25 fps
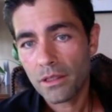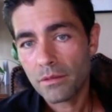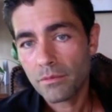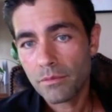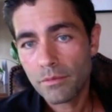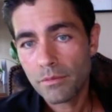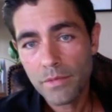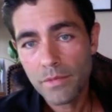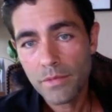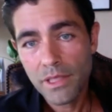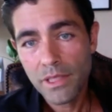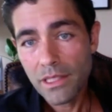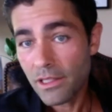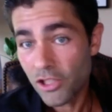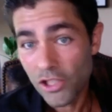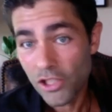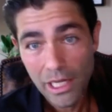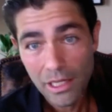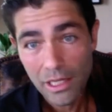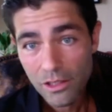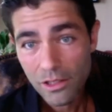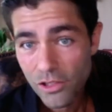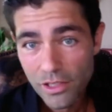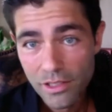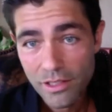many of the
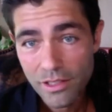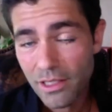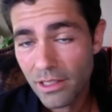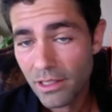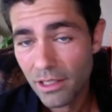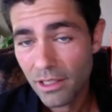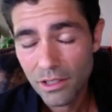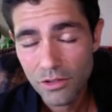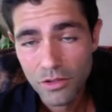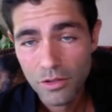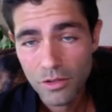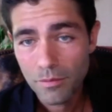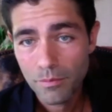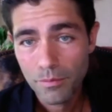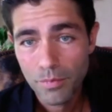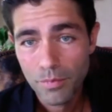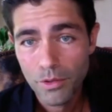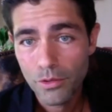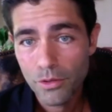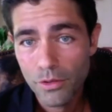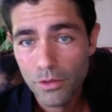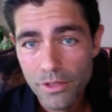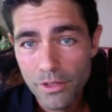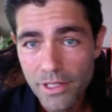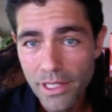challenges that
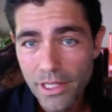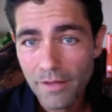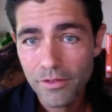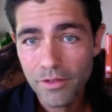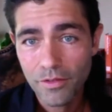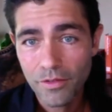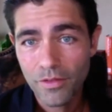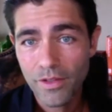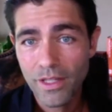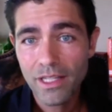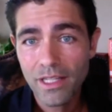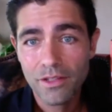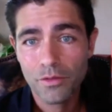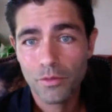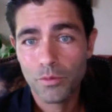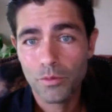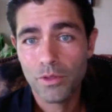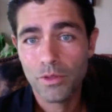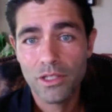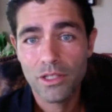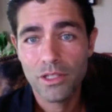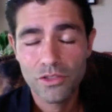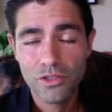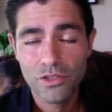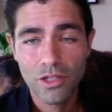entrepreneurs have to face
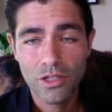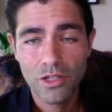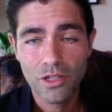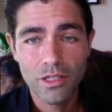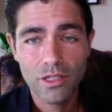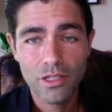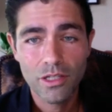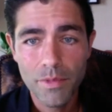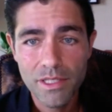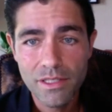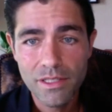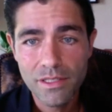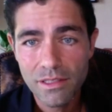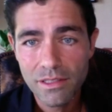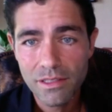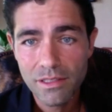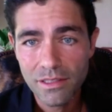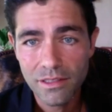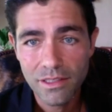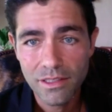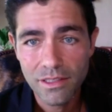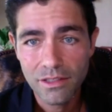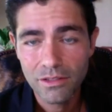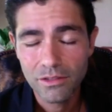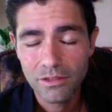when they're starting a business
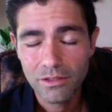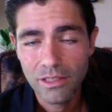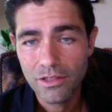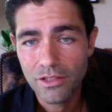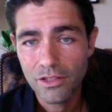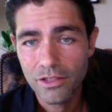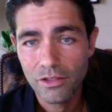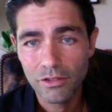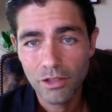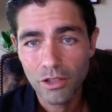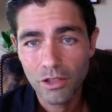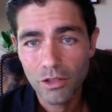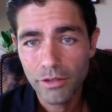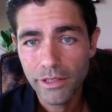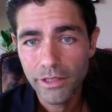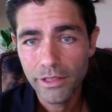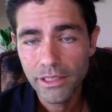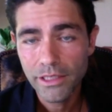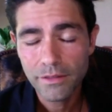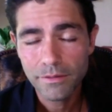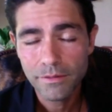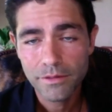and they're, and they're growing.